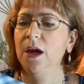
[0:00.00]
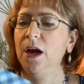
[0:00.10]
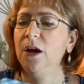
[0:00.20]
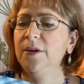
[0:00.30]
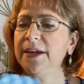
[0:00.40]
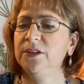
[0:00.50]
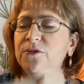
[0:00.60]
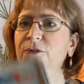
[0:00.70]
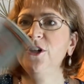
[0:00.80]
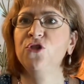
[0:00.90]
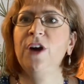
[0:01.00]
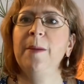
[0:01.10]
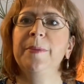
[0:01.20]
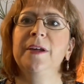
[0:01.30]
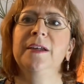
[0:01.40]
Okay, so for
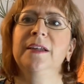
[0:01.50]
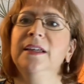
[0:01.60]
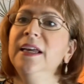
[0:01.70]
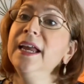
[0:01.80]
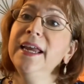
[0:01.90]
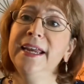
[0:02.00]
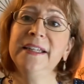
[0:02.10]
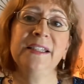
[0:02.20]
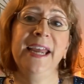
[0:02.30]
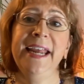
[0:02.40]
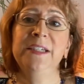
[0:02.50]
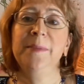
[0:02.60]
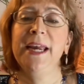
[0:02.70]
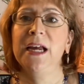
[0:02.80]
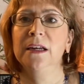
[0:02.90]
Trump, he gets the hanged
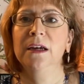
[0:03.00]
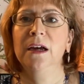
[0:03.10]
man.